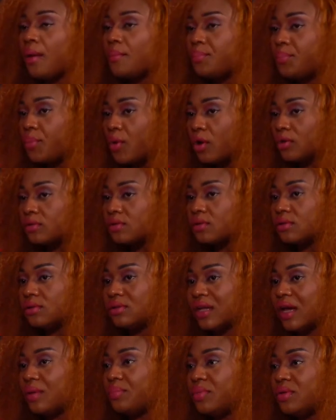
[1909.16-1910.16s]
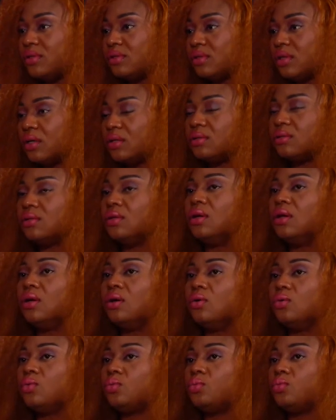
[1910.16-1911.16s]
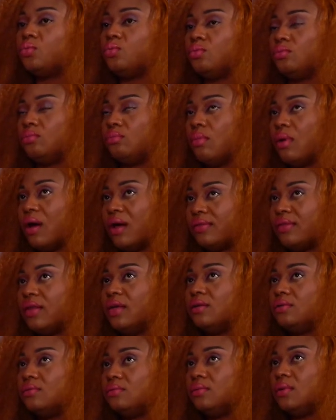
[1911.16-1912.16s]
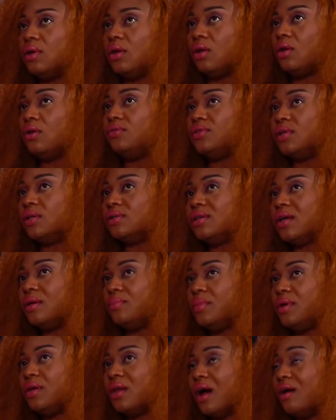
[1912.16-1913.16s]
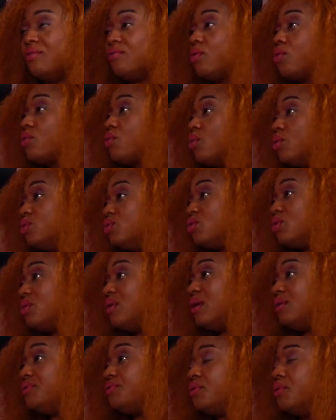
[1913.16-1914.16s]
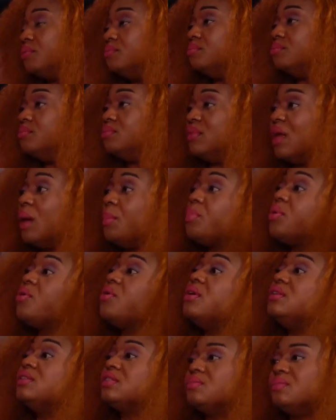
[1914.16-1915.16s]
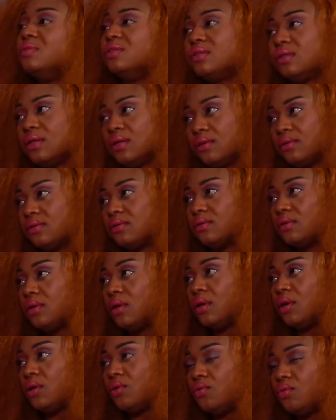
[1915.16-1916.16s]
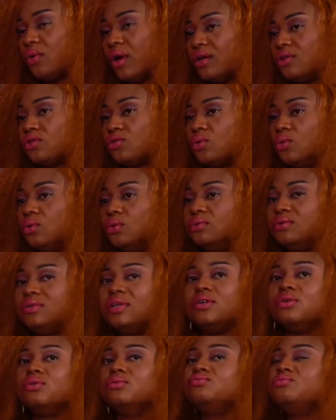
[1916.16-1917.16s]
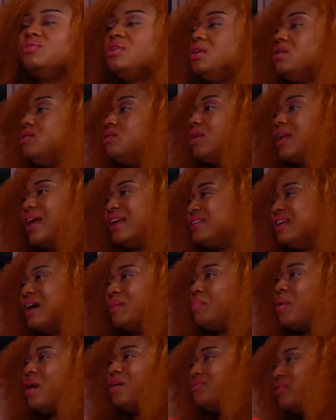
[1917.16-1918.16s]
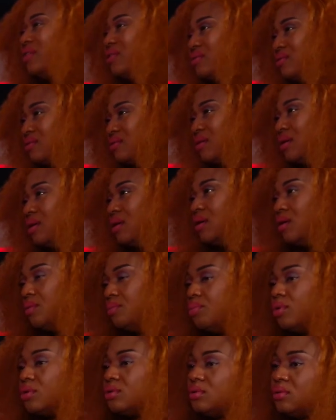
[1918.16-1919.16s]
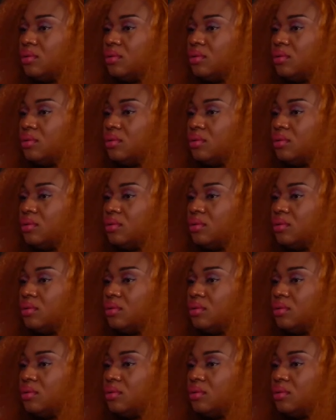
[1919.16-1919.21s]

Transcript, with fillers: but that being said i think a lot of delta men have grown to learn from their parents mistakes right? So they don't really, not like they're perfect, but